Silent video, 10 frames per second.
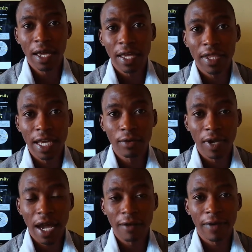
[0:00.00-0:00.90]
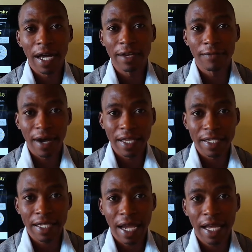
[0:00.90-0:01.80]
And then we have
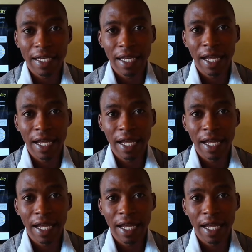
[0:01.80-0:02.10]
advanced. At